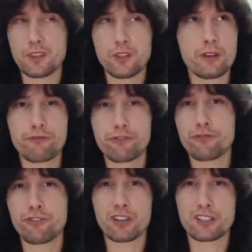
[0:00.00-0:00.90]
not in Foo
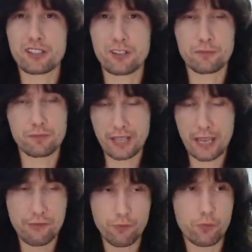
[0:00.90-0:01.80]
Fighters, um,
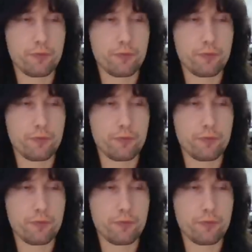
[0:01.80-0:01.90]
Dave,